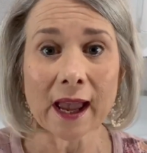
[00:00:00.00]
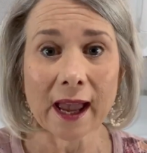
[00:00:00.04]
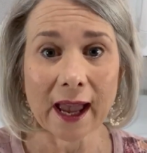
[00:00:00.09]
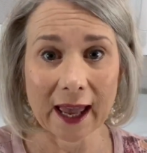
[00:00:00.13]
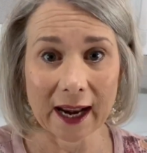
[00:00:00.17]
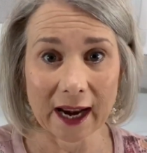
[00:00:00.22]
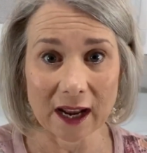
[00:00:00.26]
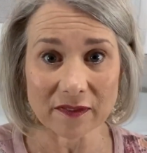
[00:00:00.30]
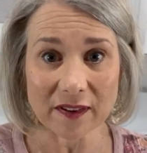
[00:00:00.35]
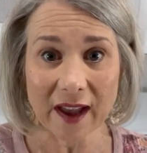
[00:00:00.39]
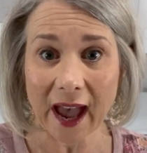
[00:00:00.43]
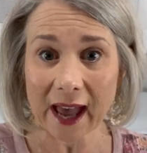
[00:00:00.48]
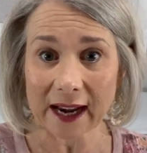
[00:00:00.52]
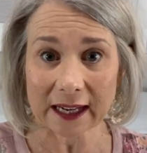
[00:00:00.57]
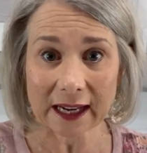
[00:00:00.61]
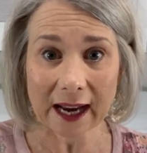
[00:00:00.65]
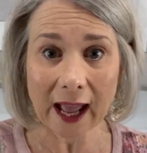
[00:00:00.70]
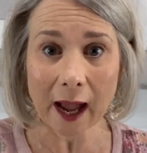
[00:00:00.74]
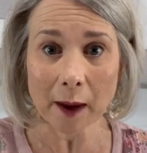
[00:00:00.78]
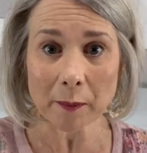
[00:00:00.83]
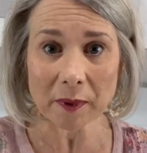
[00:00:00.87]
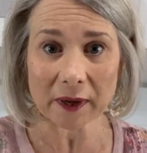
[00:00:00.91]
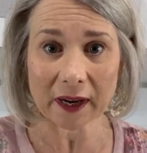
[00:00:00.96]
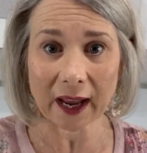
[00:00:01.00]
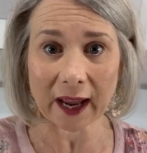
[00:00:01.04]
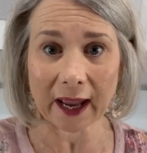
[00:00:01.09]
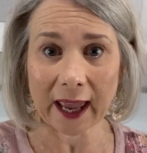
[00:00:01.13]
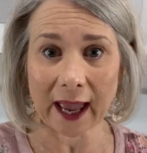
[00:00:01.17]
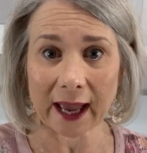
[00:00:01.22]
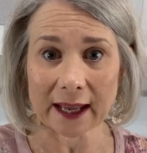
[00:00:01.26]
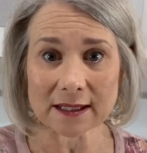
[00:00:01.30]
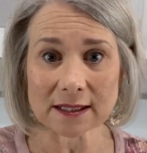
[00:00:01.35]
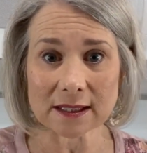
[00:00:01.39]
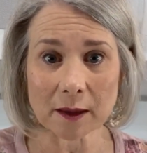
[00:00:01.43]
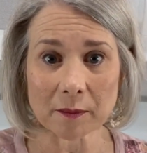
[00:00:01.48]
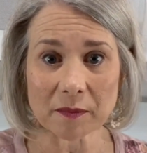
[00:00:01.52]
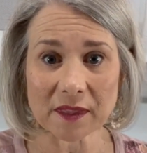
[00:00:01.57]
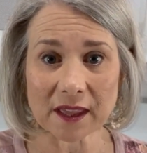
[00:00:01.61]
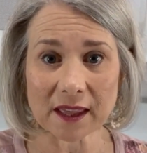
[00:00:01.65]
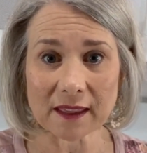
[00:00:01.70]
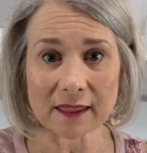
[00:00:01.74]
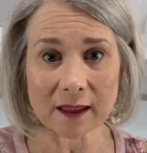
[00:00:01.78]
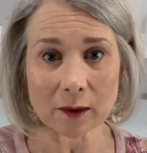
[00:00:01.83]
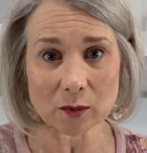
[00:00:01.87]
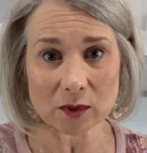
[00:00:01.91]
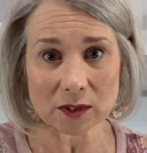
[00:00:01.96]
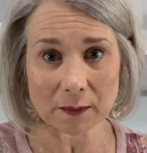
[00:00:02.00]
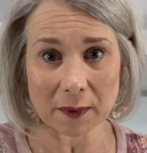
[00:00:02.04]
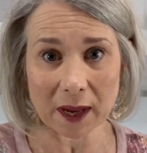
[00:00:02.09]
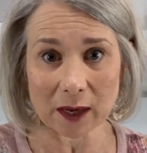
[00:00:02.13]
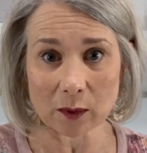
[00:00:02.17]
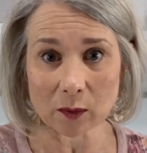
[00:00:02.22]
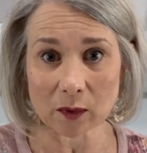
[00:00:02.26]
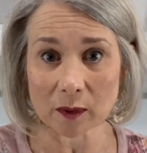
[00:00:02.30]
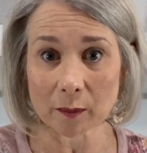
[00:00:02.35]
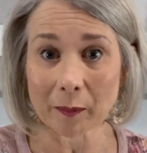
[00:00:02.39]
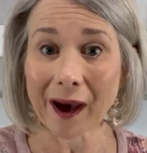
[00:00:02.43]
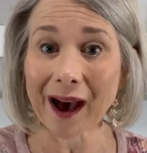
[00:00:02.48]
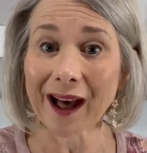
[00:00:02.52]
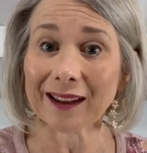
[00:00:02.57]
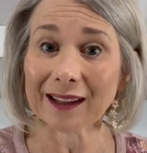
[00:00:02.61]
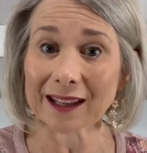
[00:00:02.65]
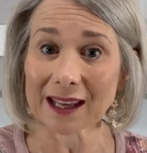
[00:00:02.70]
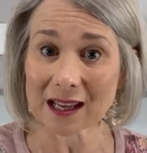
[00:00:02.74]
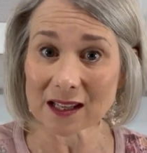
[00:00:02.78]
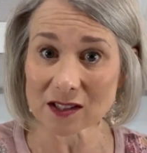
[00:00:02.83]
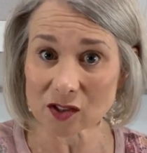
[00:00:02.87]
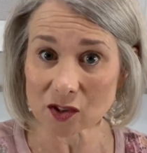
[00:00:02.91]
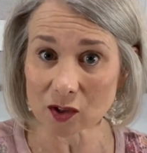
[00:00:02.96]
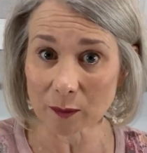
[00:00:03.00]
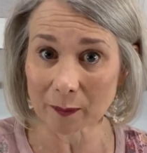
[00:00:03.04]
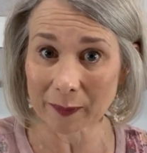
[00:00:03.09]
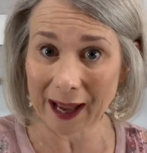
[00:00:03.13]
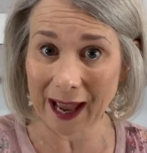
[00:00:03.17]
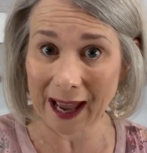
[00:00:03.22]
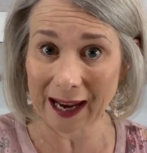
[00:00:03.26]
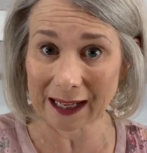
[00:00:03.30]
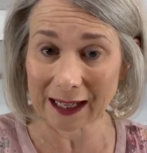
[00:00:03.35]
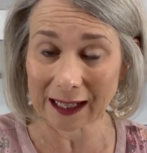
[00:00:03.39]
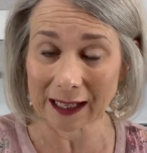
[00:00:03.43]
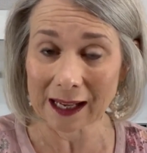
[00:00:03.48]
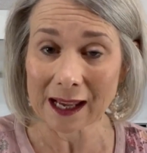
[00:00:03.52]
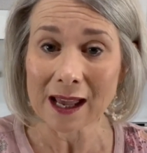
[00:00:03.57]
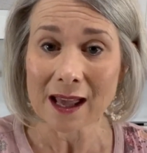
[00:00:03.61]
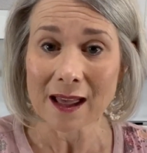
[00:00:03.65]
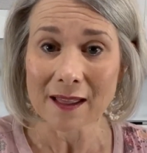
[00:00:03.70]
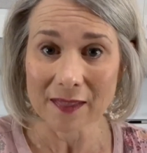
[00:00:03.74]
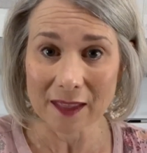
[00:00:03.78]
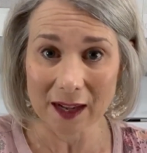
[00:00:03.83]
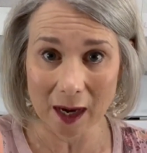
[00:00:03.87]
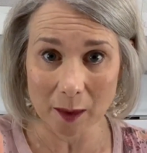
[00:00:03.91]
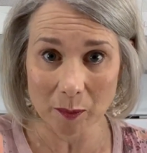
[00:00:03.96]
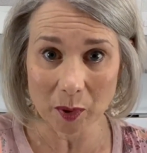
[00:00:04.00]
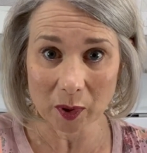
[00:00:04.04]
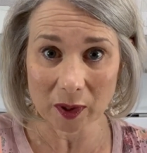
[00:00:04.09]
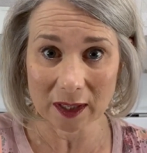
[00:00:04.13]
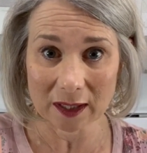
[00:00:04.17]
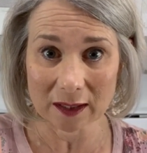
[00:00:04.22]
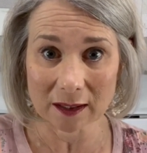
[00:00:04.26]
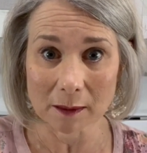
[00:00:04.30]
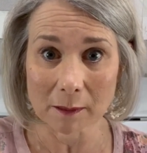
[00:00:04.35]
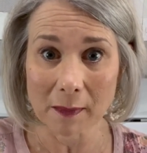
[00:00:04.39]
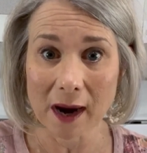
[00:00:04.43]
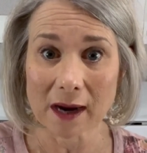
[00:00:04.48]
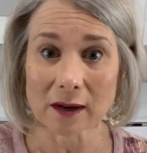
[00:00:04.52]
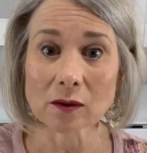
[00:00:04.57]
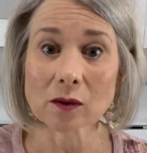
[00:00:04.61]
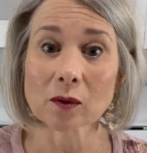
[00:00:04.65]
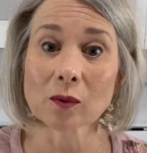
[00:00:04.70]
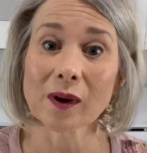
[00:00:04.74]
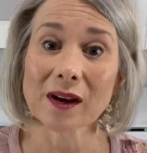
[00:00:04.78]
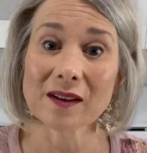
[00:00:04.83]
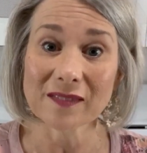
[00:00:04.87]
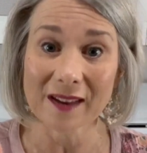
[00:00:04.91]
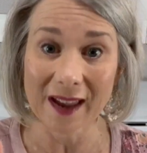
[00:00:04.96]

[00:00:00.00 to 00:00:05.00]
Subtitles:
And I've had it happen. I had something that was made with a polyester batting that I put in the microwave,